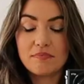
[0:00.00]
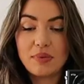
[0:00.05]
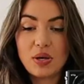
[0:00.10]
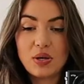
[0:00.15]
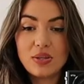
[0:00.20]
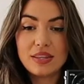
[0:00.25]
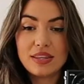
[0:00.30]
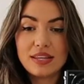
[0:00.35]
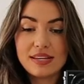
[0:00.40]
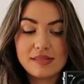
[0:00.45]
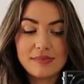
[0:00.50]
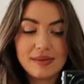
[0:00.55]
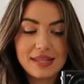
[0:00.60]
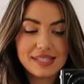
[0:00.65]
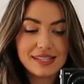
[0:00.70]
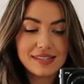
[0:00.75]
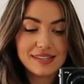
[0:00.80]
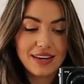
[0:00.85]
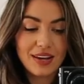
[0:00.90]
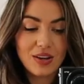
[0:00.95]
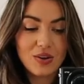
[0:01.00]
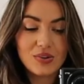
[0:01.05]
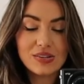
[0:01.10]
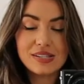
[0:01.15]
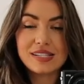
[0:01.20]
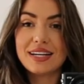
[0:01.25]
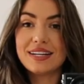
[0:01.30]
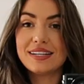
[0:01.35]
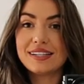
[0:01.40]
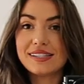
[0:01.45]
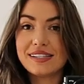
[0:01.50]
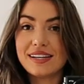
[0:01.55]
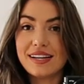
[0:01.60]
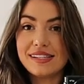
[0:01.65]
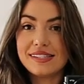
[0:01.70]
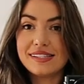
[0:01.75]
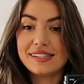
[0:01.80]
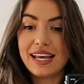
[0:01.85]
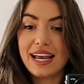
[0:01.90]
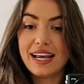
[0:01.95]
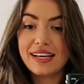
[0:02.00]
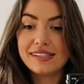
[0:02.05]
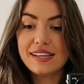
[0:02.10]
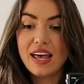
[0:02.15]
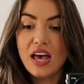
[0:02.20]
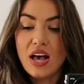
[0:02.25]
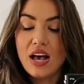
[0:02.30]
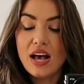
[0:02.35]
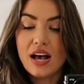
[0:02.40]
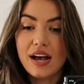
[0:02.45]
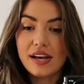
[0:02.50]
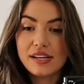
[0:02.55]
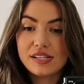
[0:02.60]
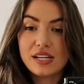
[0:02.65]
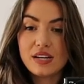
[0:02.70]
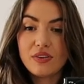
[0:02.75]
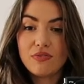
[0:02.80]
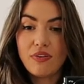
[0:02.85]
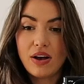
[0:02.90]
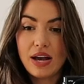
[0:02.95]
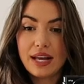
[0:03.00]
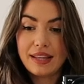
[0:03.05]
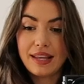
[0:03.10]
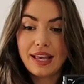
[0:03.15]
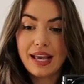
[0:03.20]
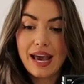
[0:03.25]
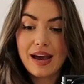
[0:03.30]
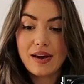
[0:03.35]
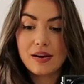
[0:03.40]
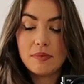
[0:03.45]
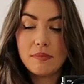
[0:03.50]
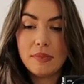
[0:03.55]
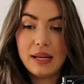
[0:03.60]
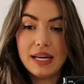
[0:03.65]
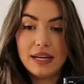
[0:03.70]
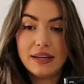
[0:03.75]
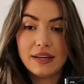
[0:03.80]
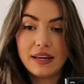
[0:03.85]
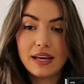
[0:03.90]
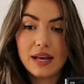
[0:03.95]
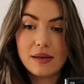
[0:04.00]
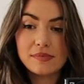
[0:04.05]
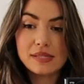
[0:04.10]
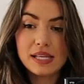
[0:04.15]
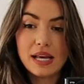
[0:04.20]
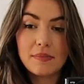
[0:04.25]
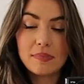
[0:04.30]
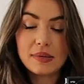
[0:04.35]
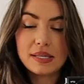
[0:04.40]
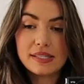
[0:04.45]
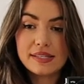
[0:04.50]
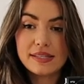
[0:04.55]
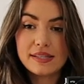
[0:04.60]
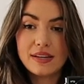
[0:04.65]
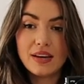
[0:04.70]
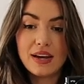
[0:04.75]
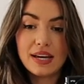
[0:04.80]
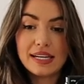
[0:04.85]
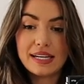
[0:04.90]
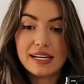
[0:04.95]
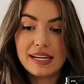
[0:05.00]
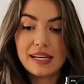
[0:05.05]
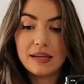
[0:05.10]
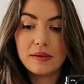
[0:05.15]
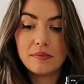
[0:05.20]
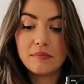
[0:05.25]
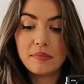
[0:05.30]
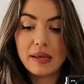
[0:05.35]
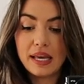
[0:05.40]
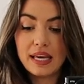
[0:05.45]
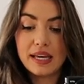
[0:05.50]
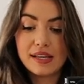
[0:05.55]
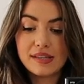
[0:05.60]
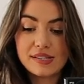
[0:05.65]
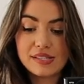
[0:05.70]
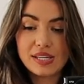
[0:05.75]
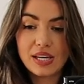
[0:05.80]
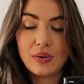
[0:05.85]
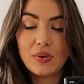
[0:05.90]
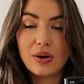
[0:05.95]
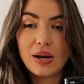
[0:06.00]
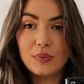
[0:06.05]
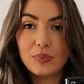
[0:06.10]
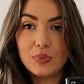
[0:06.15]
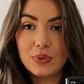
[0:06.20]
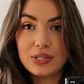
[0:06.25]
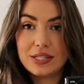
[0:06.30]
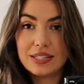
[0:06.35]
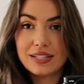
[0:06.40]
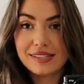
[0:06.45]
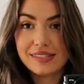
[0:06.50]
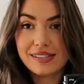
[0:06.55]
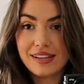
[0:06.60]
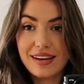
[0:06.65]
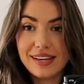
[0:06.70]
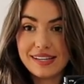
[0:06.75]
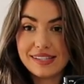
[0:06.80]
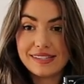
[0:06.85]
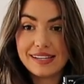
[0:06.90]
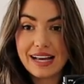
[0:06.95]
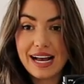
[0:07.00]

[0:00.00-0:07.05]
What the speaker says: Both of these pieces I got in a size 6. I do find that Karen Millen comes up slightly bigger, so I would size